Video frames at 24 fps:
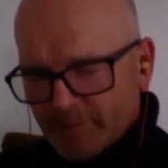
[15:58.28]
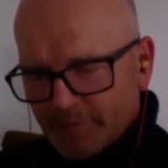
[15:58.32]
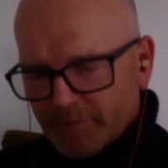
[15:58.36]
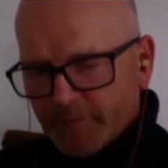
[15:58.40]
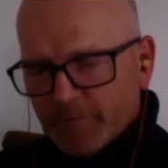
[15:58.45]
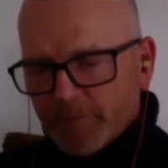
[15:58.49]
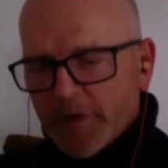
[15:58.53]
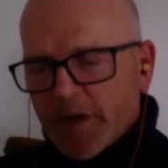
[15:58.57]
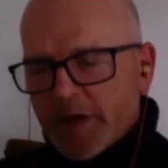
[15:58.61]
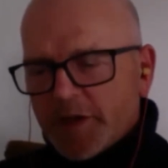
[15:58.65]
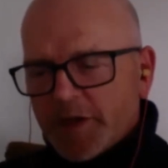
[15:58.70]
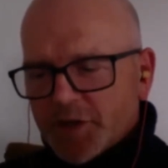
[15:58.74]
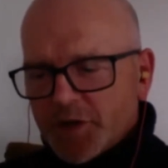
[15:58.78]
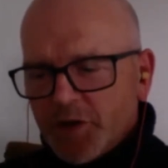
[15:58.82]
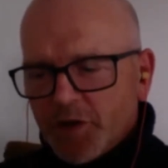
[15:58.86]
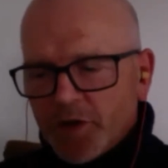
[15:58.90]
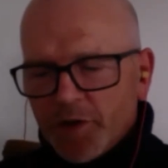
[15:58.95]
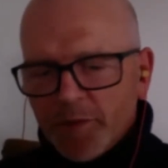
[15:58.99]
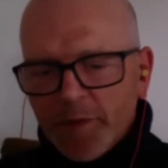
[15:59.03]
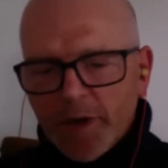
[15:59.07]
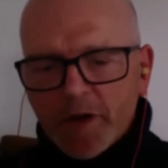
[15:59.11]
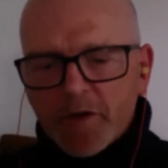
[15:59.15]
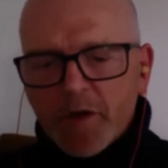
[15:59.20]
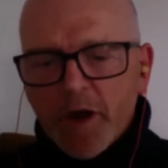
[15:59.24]
it's going to
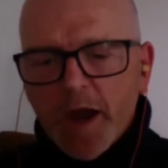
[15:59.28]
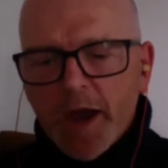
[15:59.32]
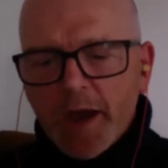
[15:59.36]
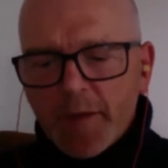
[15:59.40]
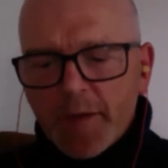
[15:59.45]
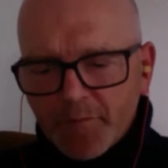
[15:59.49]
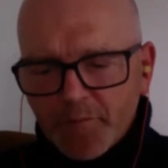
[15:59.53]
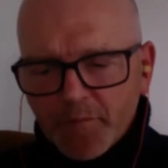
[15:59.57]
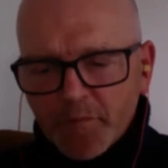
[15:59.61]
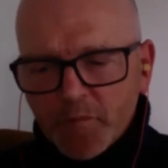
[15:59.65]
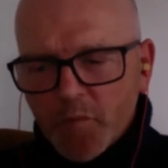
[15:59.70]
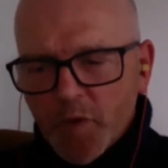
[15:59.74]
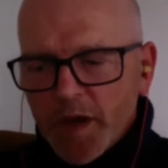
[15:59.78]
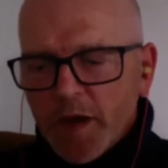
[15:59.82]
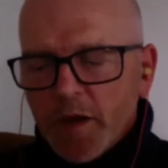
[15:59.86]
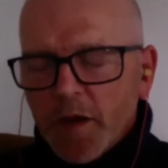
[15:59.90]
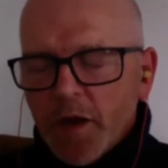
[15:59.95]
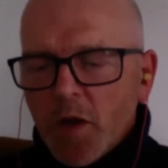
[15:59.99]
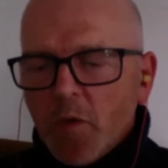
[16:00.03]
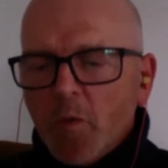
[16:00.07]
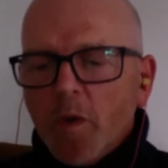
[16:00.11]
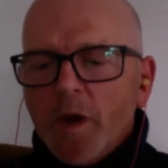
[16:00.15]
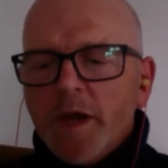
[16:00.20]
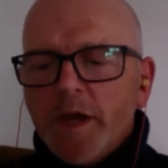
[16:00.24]
be great. We
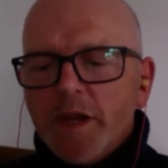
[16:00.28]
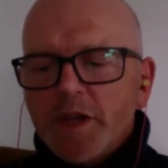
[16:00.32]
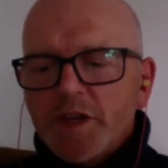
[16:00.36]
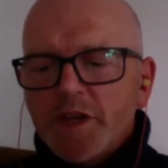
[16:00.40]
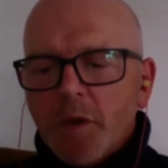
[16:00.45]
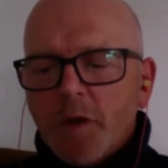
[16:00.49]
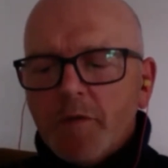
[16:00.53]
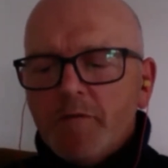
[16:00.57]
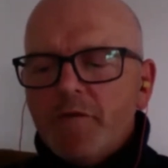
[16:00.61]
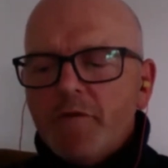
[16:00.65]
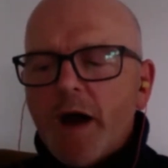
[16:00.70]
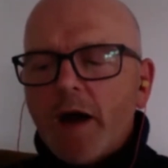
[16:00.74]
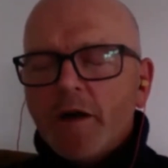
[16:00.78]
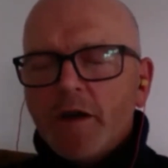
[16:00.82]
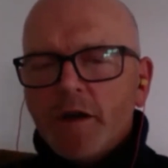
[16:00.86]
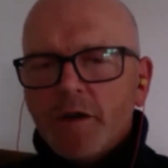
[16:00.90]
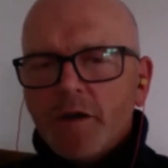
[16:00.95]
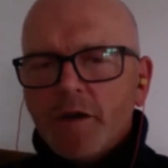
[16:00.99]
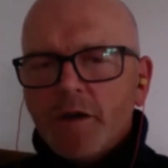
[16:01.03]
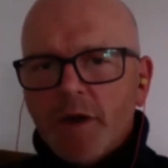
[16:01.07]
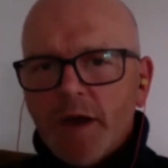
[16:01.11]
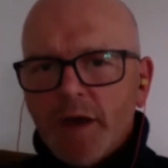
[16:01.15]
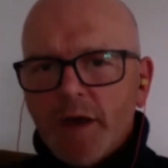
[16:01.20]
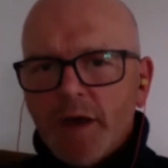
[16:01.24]
need to
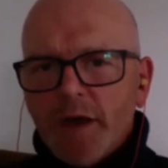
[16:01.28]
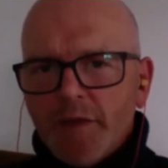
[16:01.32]
evaluate